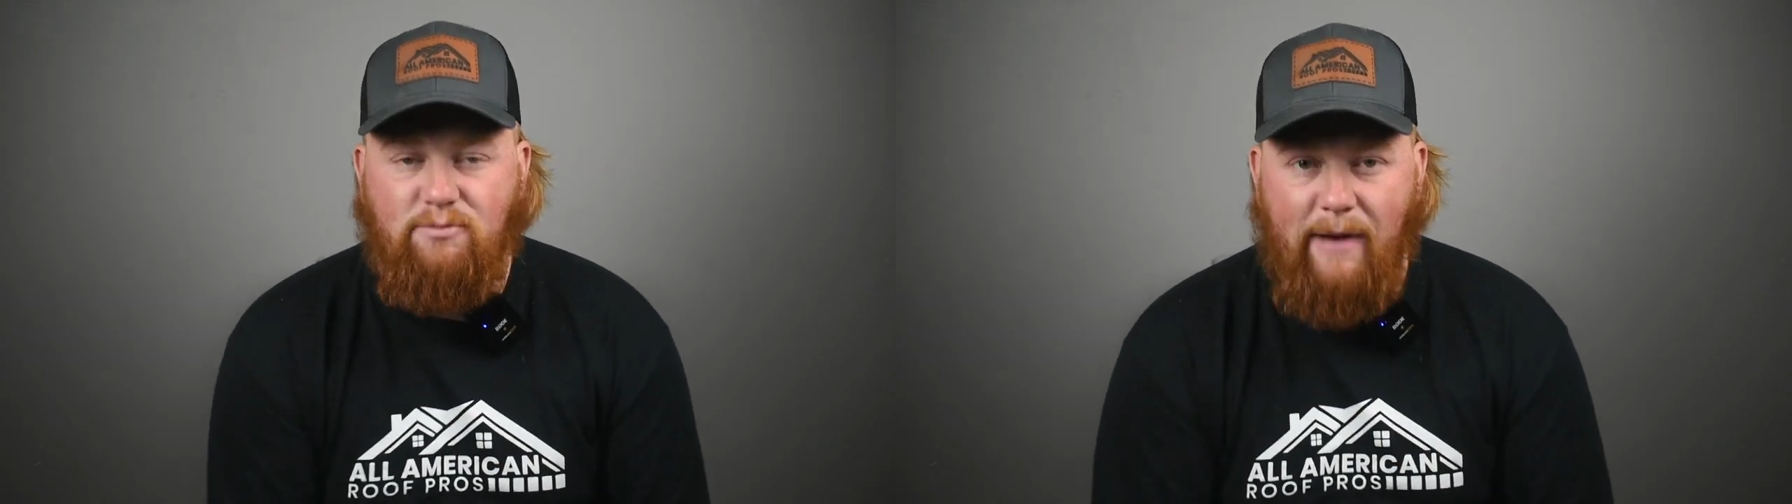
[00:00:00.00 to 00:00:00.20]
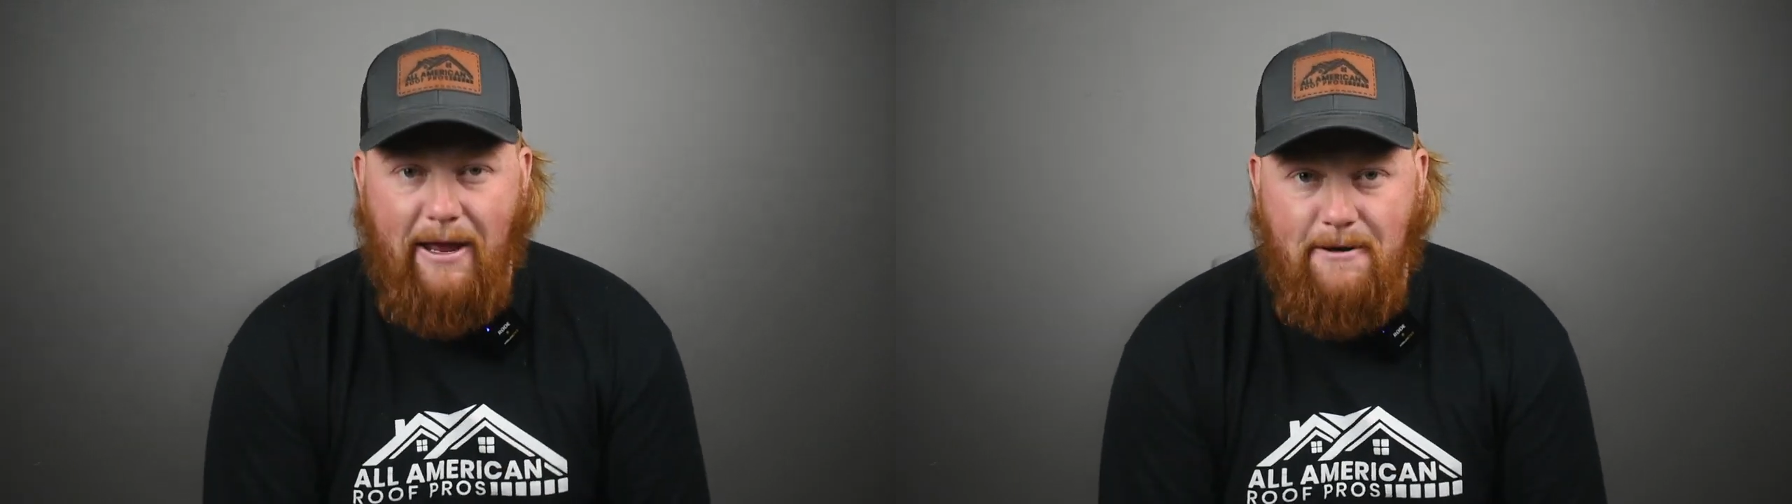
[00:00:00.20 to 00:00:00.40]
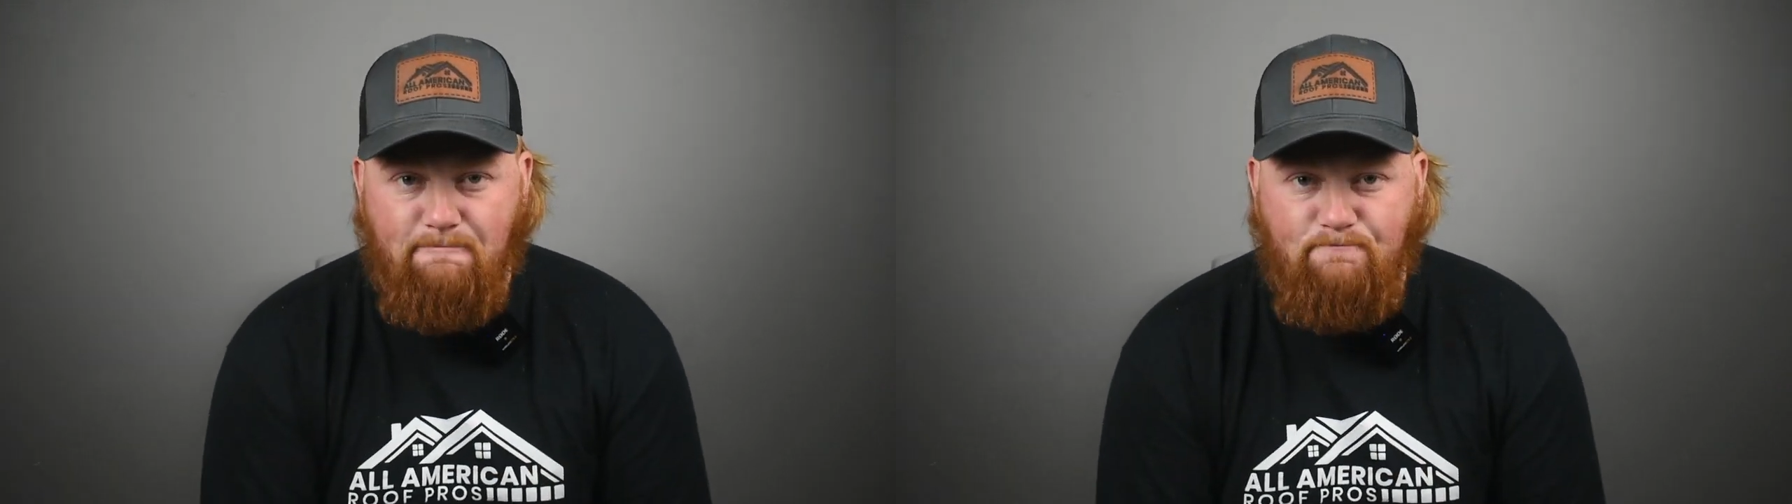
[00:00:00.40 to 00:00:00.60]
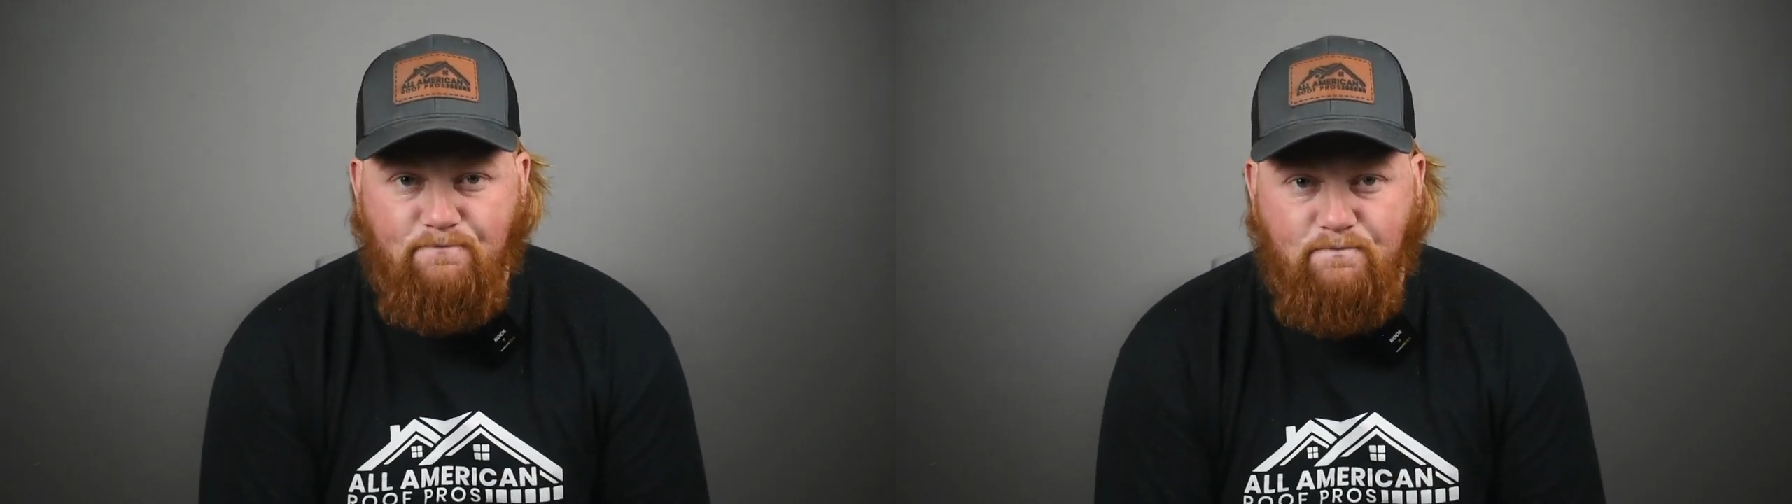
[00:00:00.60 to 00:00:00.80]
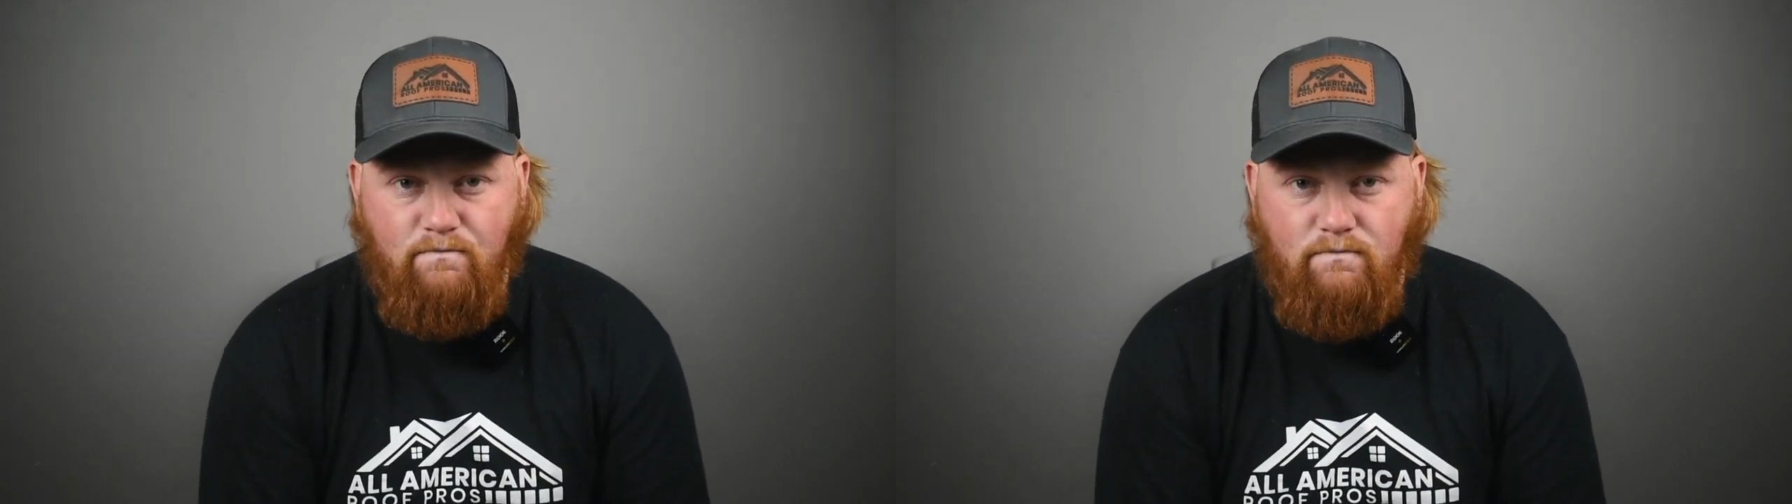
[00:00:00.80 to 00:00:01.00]
spend.
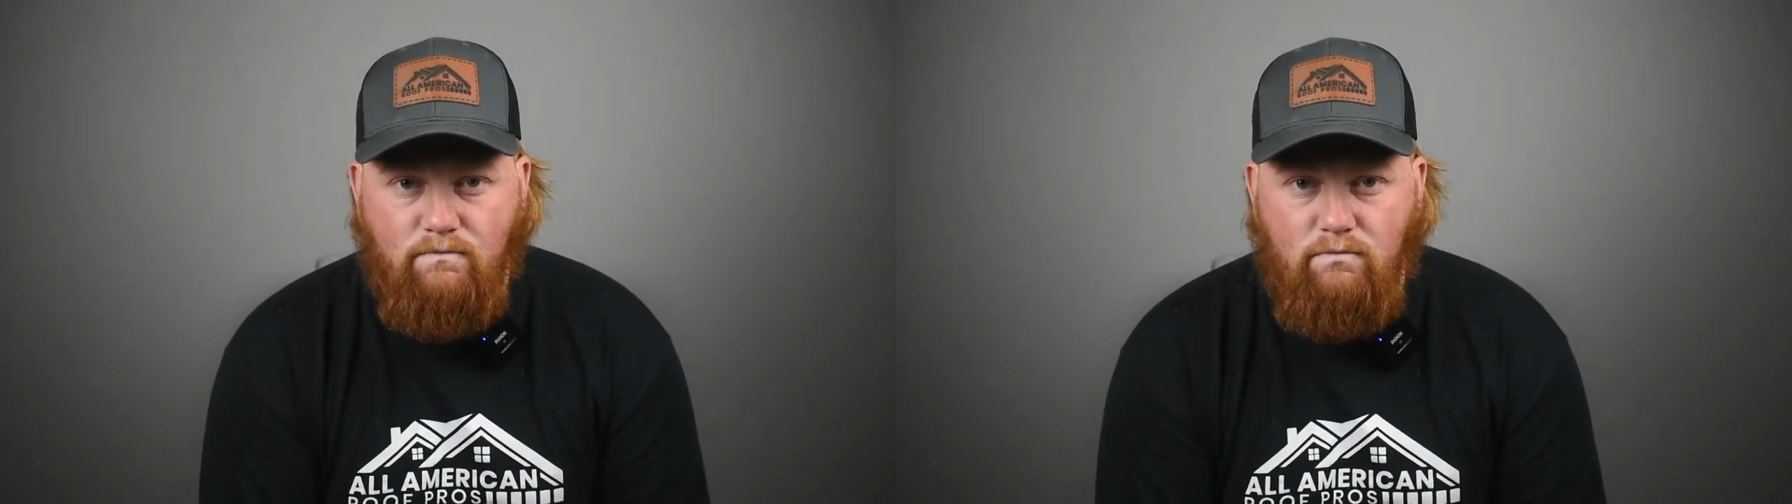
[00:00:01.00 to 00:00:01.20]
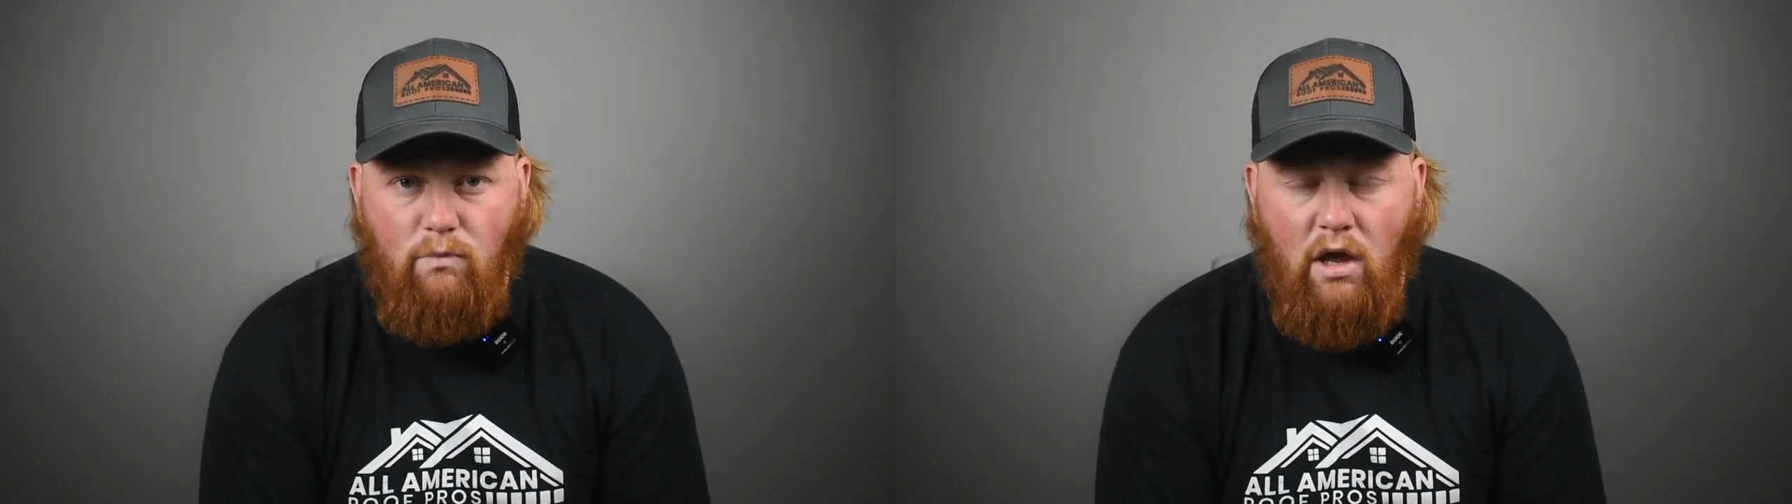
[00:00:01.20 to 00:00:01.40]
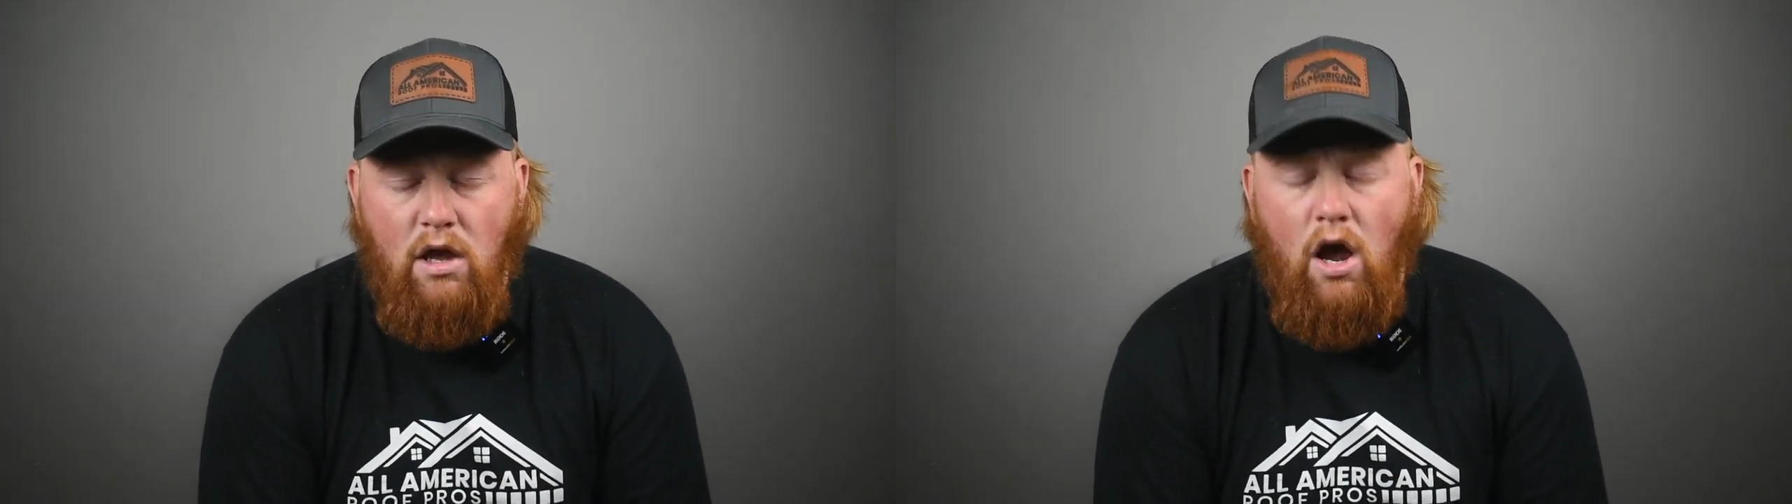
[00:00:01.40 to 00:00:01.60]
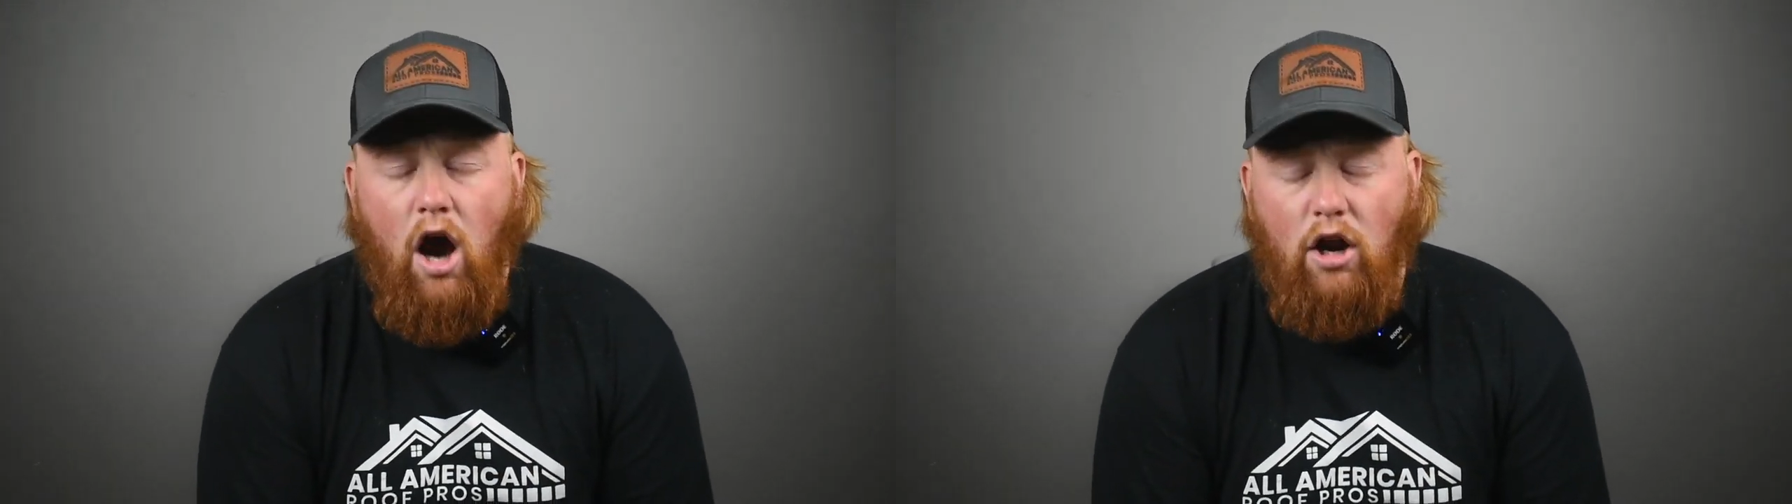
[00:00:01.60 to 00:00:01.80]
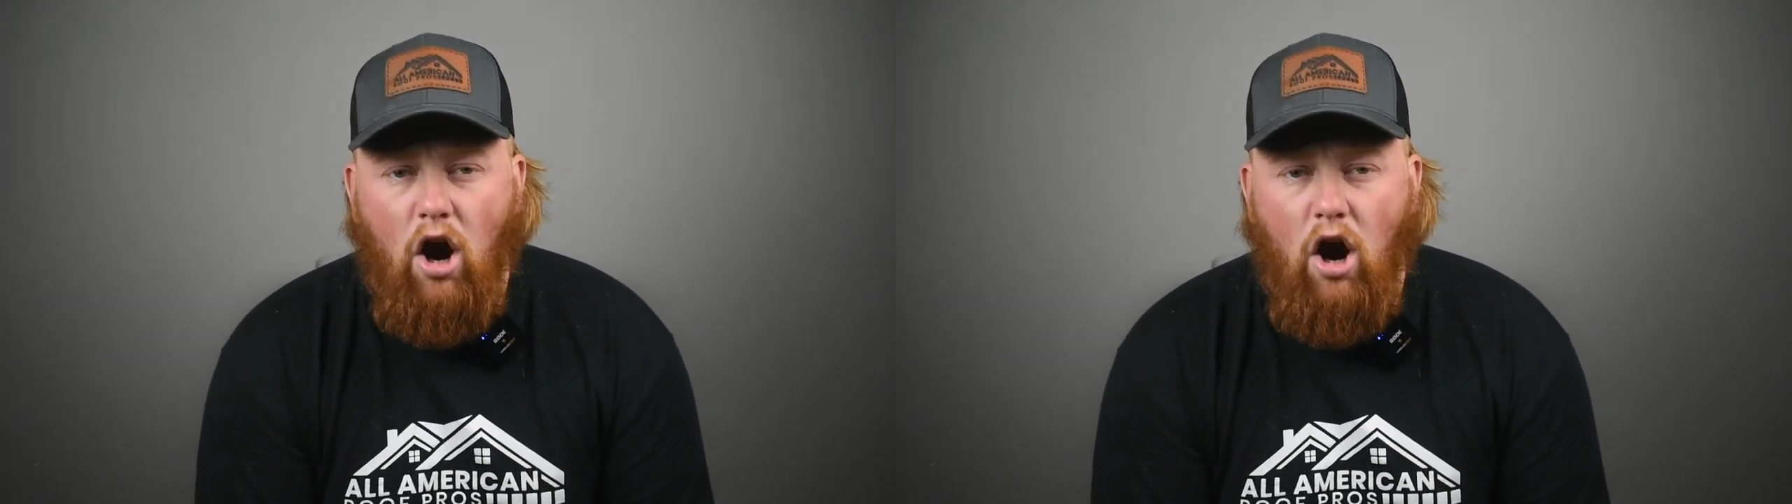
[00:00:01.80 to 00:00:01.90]
An